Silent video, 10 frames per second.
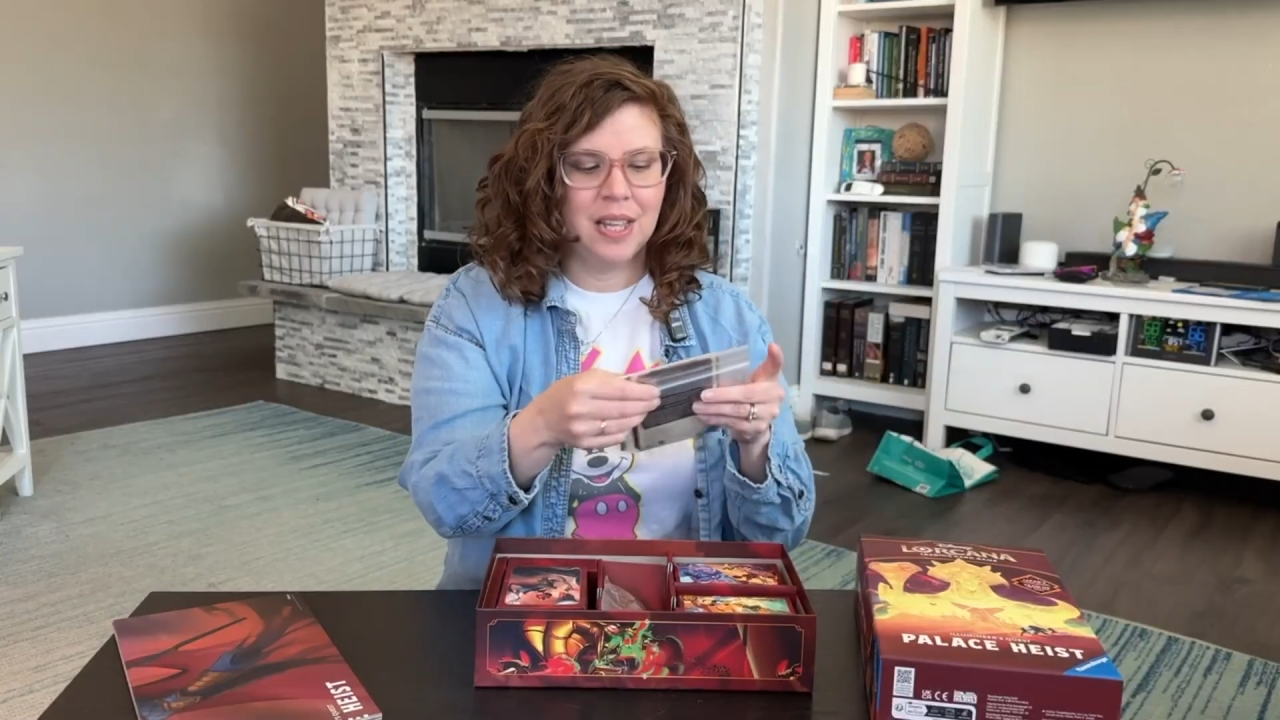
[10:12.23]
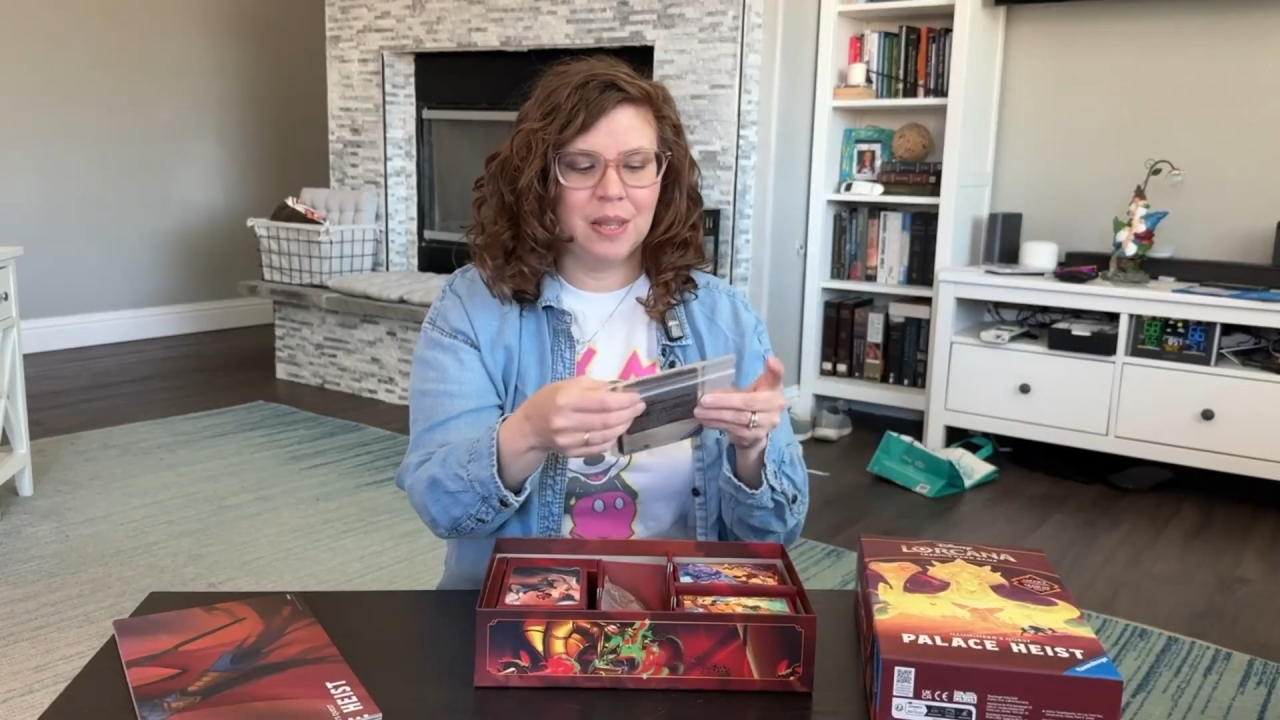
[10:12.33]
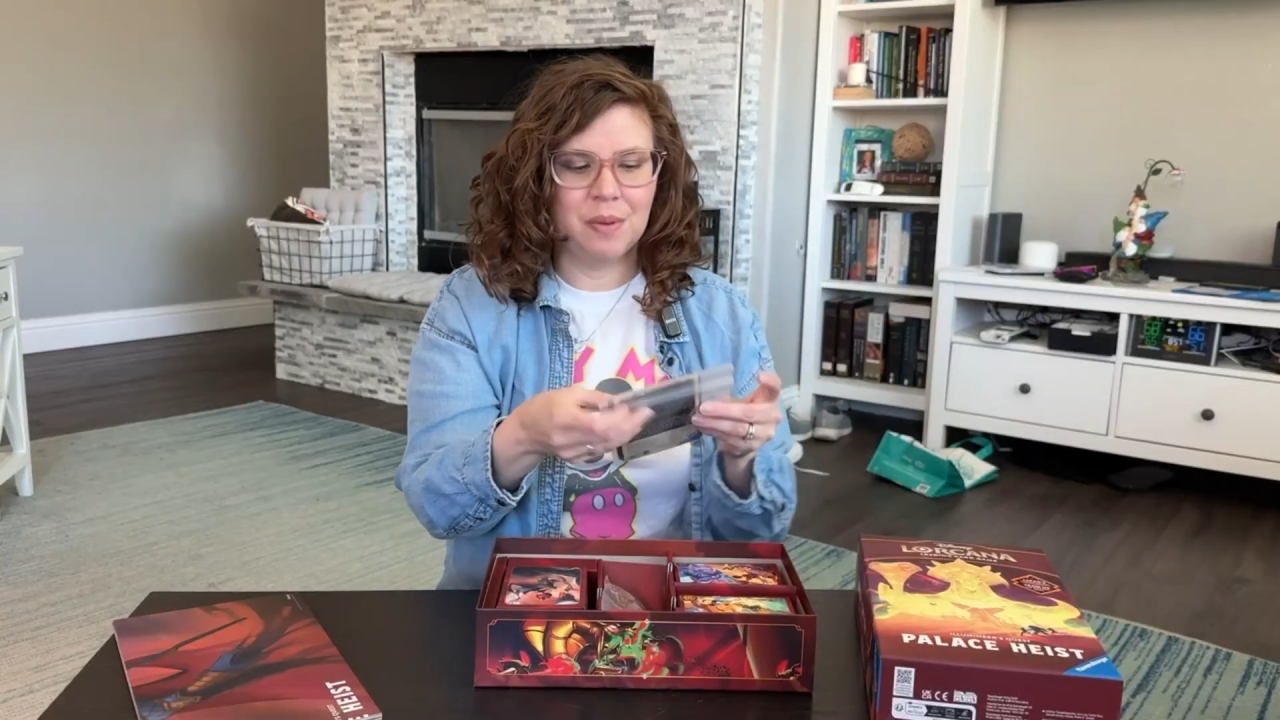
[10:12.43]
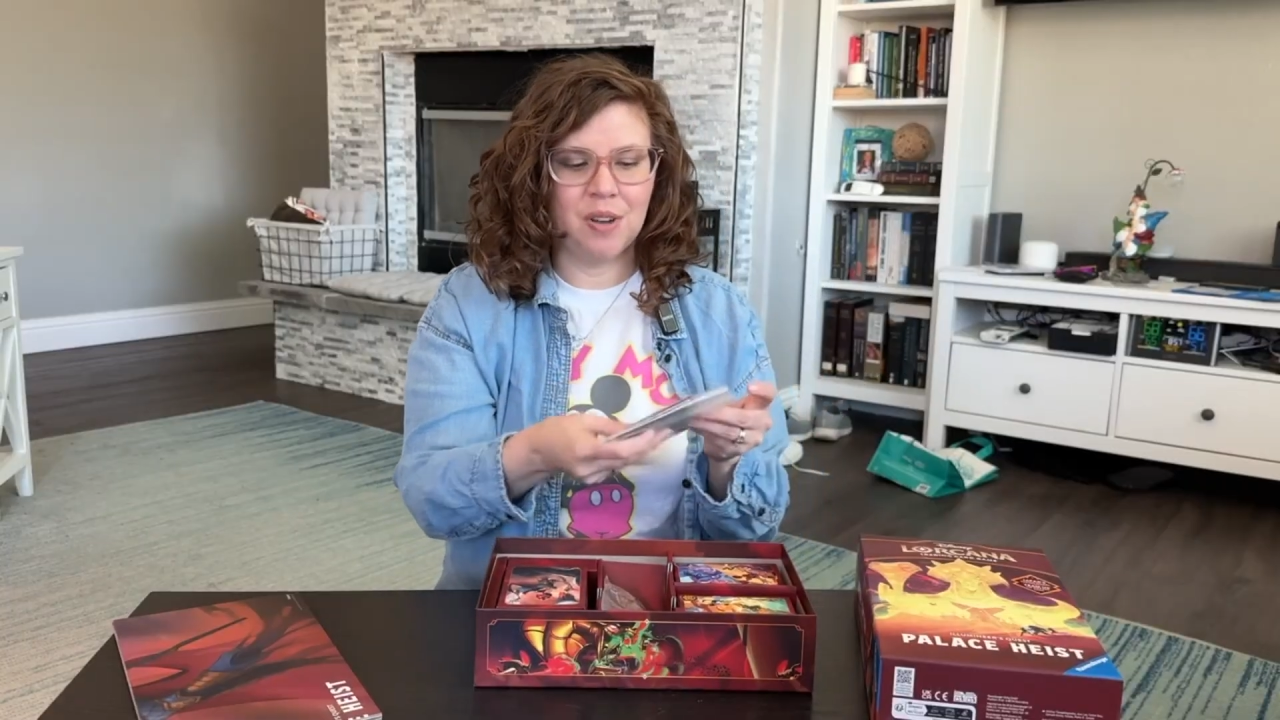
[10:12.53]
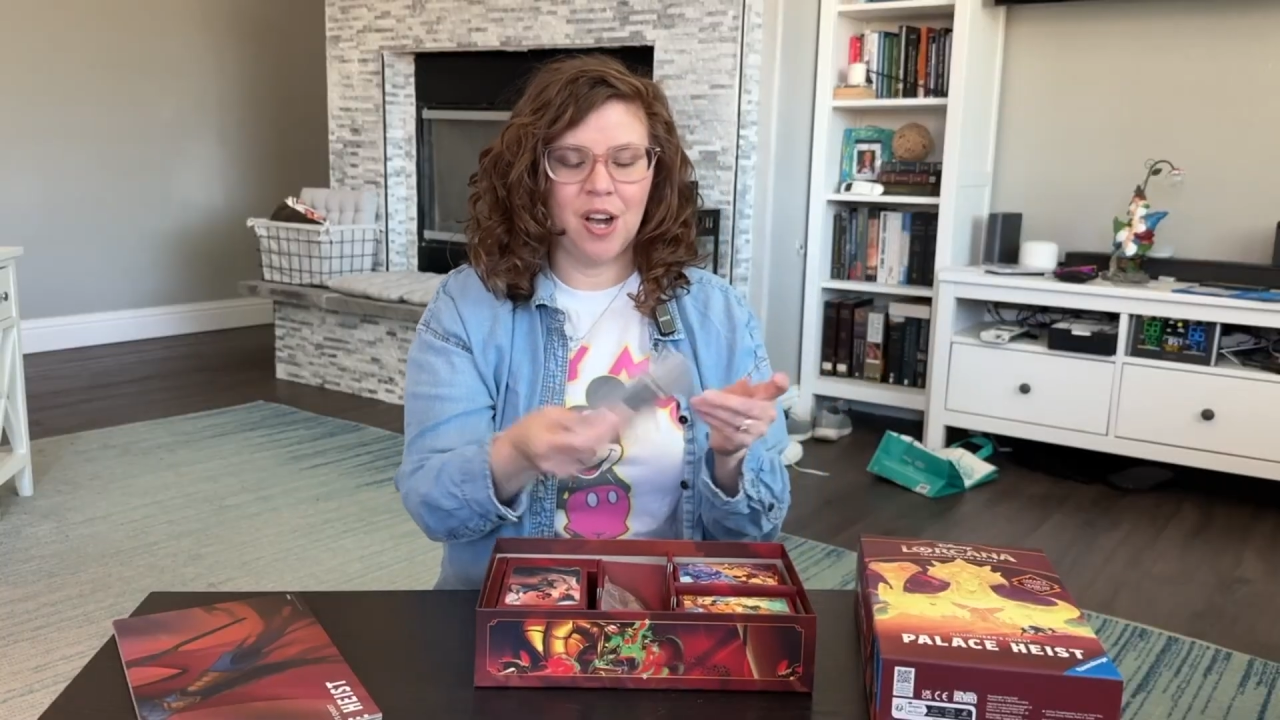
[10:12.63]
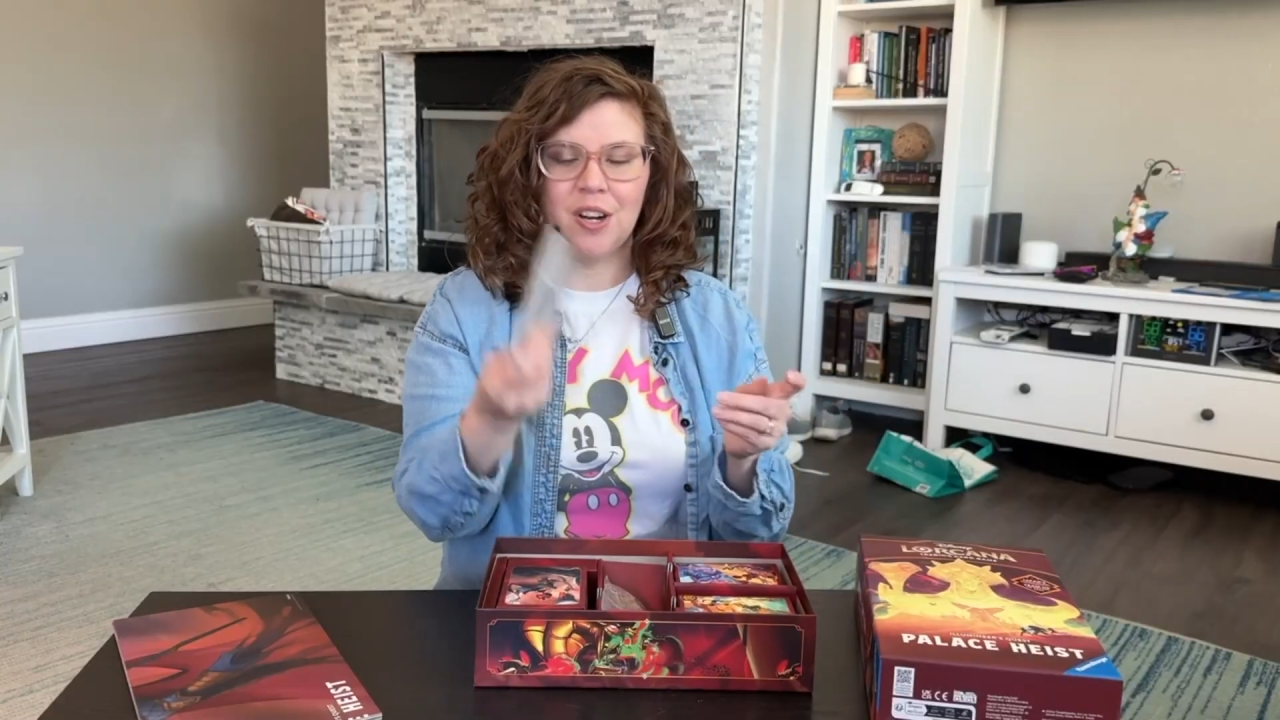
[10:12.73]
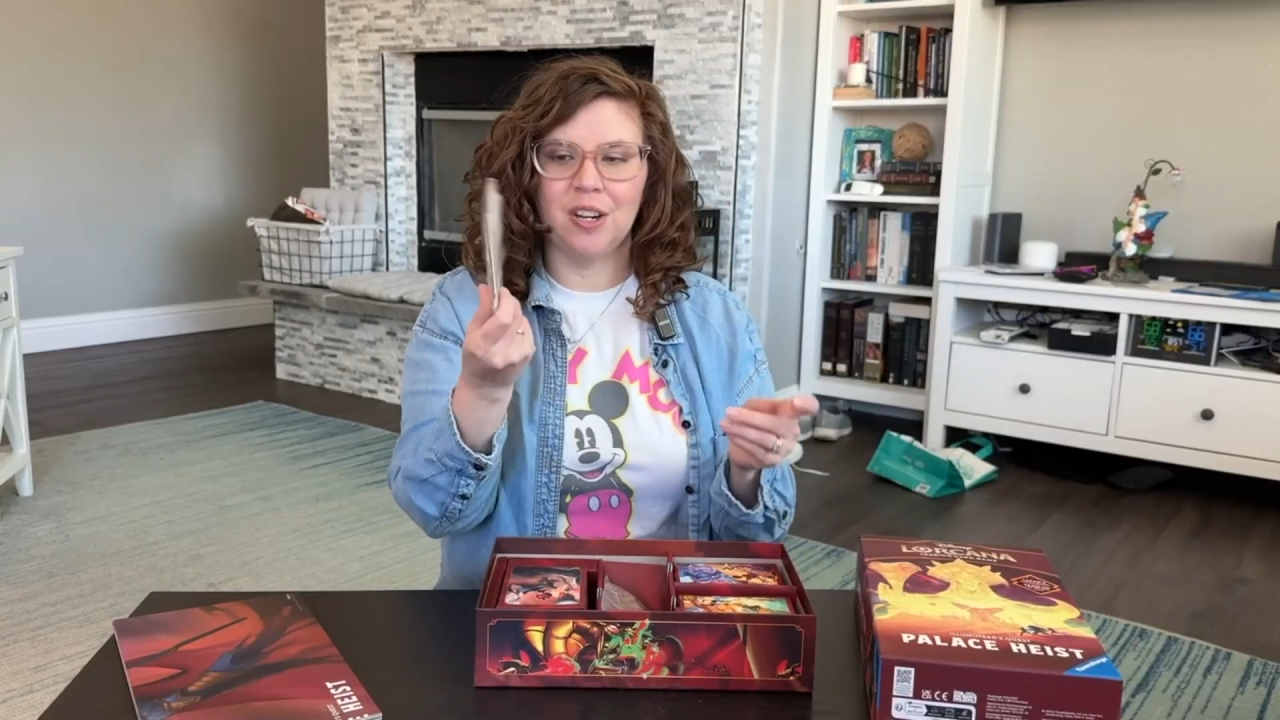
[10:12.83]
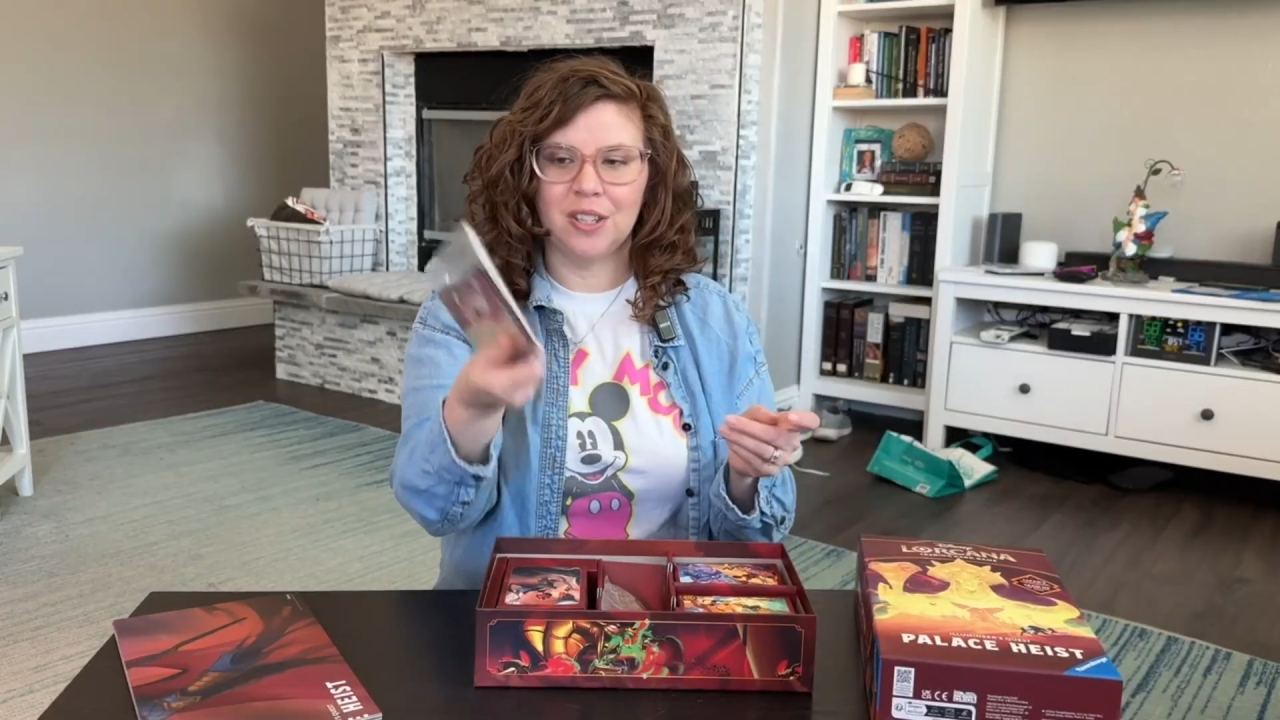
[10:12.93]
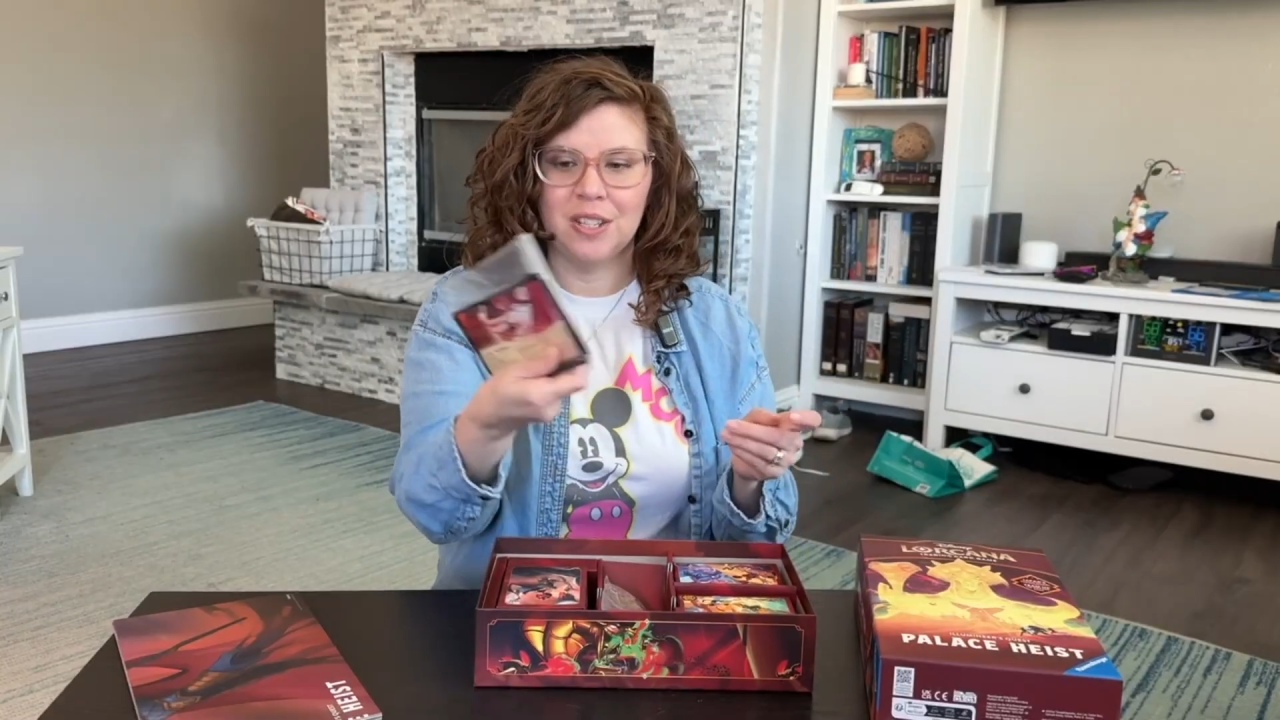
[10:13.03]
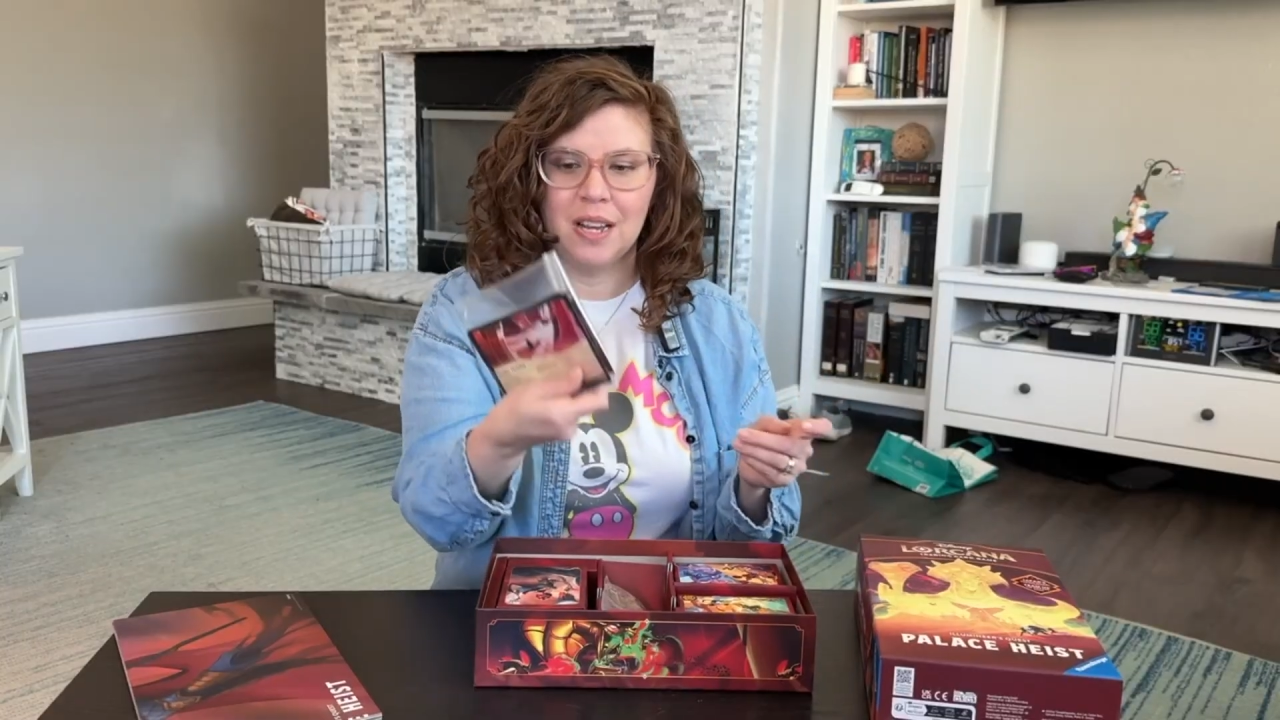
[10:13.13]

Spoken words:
We've got our